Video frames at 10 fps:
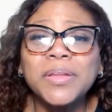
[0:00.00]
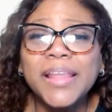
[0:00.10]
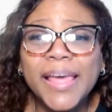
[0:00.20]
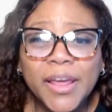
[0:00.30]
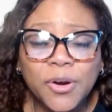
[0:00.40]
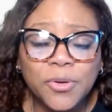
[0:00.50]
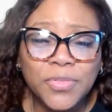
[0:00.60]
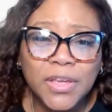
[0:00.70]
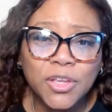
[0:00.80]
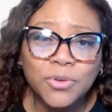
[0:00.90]

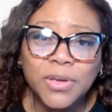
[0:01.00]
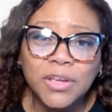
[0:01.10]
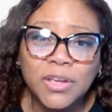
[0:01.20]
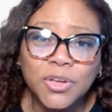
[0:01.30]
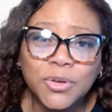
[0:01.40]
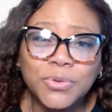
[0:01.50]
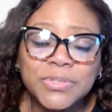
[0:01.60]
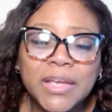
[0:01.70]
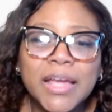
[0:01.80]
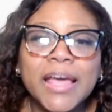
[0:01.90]
planner that you can
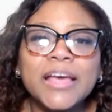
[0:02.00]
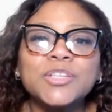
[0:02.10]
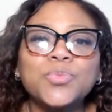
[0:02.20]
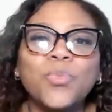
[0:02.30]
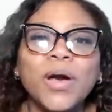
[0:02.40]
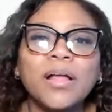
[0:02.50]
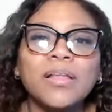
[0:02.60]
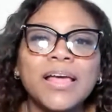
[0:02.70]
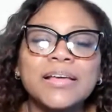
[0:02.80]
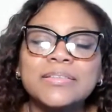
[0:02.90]
use, as
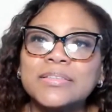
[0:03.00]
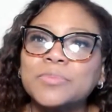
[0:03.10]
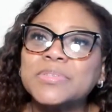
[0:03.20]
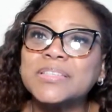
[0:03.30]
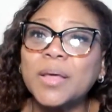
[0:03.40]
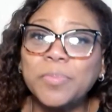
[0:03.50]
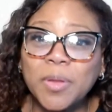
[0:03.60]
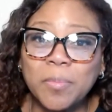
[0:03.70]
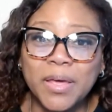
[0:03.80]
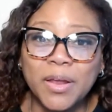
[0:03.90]
well as some
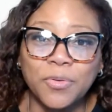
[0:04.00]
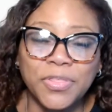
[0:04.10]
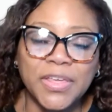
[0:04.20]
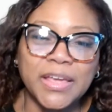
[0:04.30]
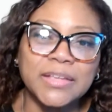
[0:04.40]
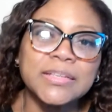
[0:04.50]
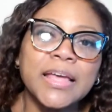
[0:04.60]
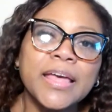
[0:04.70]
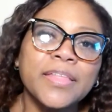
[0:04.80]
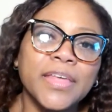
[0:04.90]
supplemental things
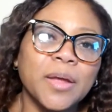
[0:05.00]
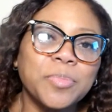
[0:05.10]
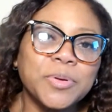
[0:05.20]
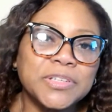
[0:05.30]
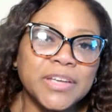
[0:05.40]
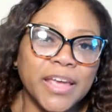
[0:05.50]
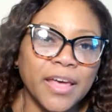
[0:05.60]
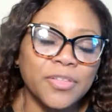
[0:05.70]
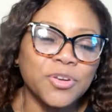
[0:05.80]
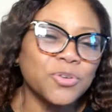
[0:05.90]
that I put
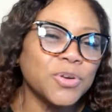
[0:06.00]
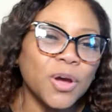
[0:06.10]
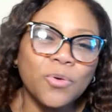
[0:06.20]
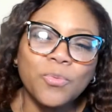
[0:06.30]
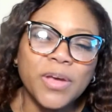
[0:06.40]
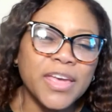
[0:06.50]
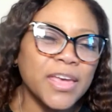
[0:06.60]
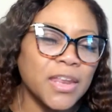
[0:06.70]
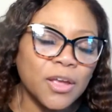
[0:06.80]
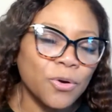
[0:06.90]
together. You know,
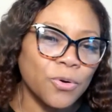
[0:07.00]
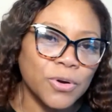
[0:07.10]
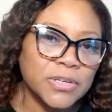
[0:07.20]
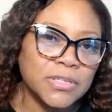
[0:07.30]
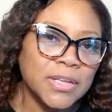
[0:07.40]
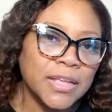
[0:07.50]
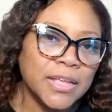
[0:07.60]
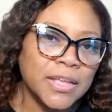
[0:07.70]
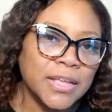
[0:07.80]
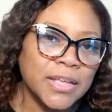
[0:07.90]
any course
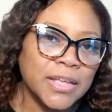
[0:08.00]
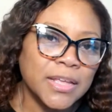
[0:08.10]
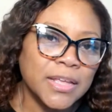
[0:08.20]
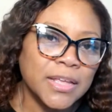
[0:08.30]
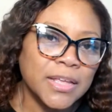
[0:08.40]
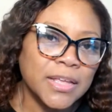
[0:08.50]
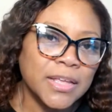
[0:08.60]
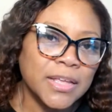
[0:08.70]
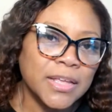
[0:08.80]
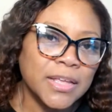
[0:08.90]
that I teach,
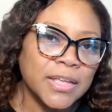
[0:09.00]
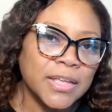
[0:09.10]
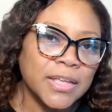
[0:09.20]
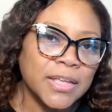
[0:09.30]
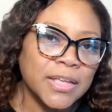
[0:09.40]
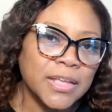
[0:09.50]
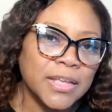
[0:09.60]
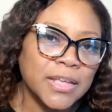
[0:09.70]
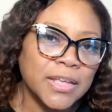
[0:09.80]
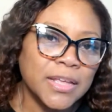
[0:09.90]
any session that
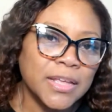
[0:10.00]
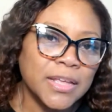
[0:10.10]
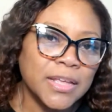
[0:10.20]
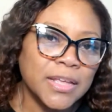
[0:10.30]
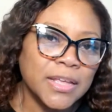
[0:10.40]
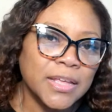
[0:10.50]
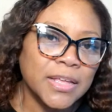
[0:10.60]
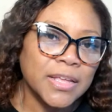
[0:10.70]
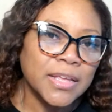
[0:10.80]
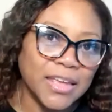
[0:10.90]
I go about
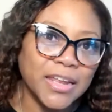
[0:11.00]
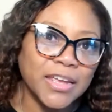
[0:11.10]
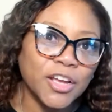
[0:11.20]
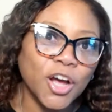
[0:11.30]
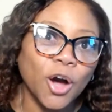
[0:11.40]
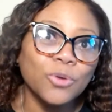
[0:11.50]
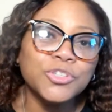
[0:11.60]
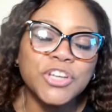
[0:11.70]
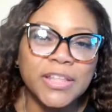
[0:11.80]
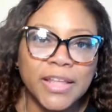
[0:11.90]
giving, any
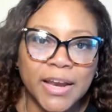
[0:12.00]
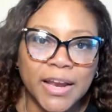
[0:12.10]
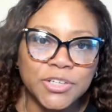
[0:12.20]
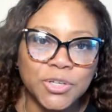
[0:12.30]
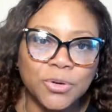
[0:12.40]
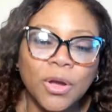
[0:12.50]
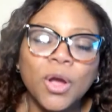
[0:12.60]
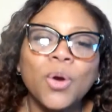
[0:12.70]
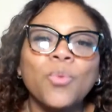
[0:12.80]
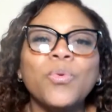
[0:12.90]
coaching that I do,
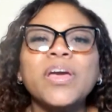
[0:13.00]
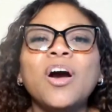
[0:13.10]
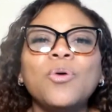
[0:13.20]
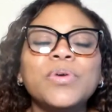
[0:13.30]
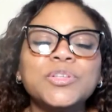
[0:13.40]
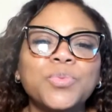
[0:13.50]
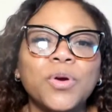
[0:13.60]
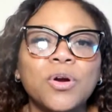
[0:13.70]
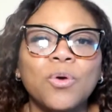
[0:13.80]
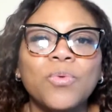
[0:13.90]
we always
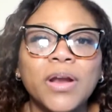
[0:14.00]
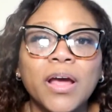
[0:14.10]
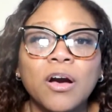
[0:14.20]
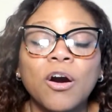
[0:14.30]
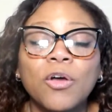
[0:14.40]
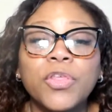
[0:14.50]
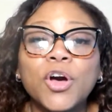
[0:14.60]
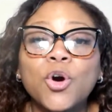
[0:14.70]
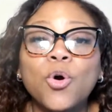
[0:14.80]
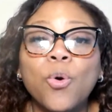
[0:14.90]
work on what I call the
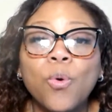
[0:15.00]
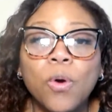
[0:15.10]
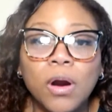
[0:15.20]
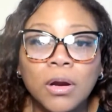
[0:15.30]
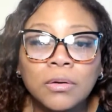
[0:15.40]
core.